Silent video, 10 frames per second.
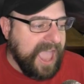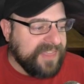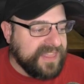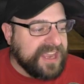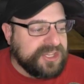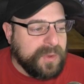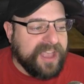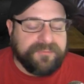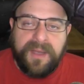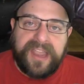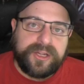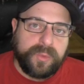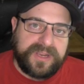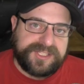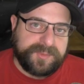And then you have
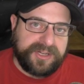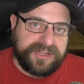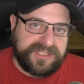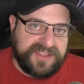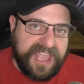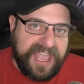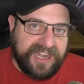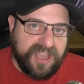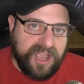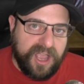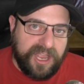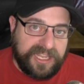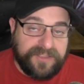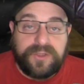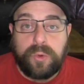minor whispers that
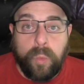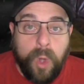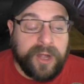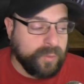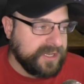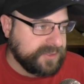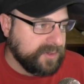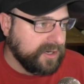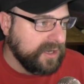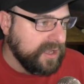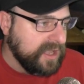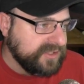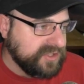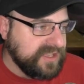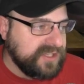give you 1 whisper.
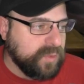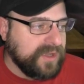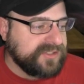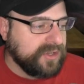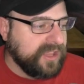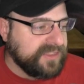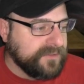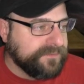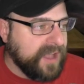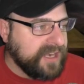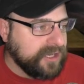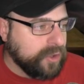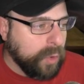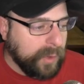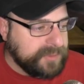So these ones are like the find
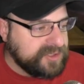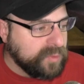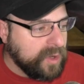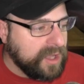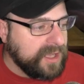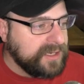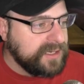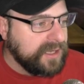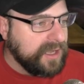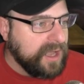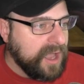a corpse one.